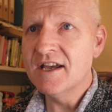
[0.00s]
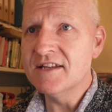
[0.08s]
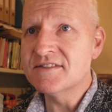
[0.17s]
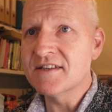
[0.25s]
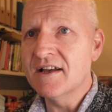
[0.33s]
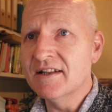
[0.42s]

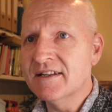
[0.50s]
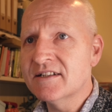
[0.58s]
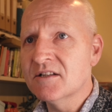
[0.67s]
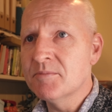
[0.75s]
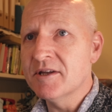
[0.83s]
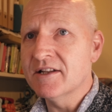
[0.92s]
It's a
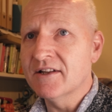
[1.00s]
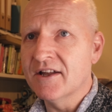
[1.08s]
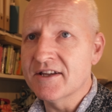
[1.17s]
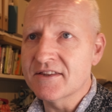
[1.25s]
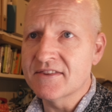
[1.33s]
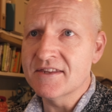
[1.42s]
little bit
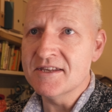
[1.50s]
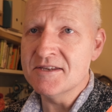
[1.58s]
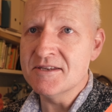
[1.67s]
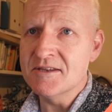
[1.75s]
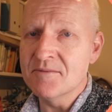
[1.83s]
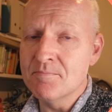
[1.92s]
like
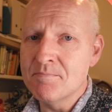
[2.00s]
the